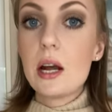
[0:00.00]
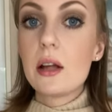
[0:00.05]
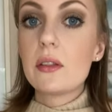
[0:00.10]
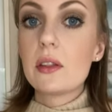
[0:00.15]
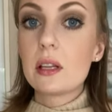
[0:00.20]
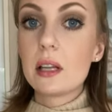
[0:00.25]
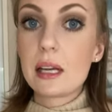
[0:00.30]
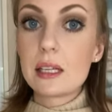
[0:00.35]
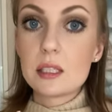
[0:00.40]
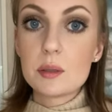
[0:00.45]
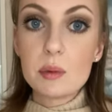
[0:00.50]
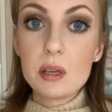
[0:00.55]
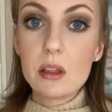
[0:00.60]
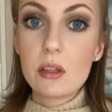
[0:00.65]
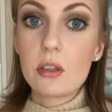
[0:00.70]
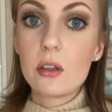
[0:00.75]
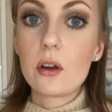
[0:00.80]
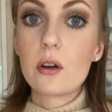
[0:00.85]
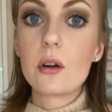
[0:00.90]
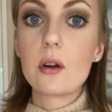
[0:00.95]
They like to be
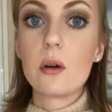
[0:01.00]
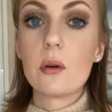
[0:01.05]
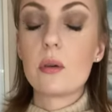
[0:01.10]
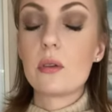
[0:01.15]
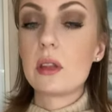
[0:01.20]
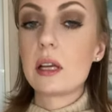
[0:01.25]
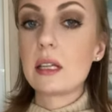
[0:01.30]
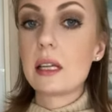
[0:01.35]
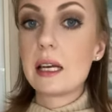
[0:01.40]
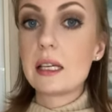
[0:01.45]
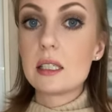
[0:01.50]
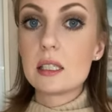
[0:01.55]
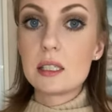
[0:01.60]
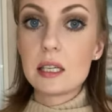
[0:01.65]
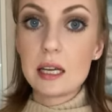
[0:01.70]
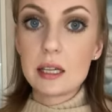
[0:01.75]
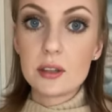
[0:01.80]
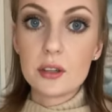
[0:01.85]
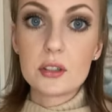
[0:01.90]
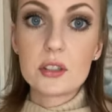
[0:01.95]
thorough. They like to
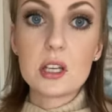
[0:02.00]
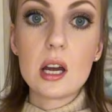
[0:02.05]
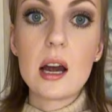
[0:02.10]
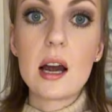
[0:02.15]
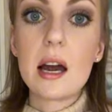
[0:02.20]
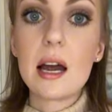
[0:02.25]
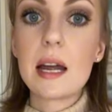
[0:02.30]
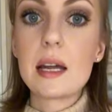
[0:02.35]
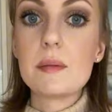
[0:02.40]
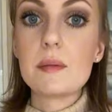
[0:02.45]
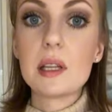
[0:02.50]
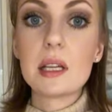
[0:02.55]
take their time.